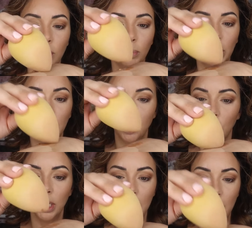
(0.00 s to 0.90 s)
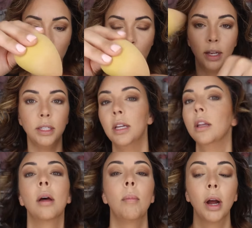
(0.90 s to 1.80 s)
blender again that I
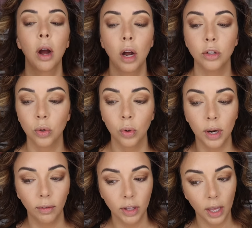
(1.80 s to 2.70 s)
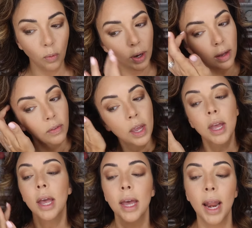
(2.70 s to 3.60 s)
did my contour and everything with,
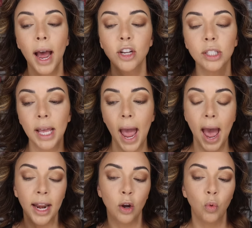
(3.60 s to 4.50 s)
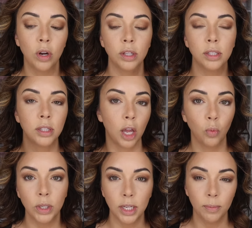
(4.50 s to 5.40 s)
and I just add it where the
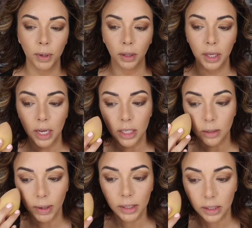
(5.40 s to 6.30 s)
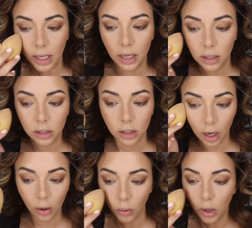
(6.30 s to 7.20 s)
sun would typically kiss my skin.
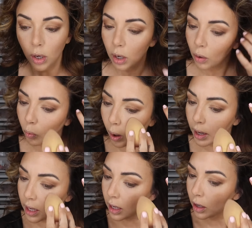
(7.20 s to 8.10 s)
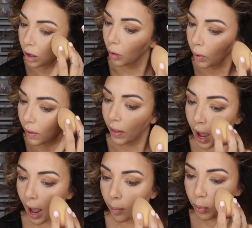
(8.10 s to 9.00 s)
So right here around the
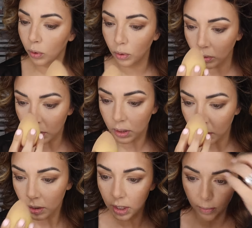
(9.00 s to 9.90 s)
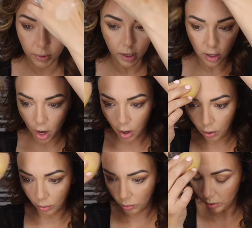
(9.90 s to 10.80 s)
apples, tip of the
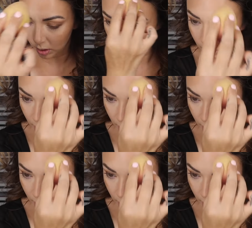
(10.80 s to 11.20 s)
nose,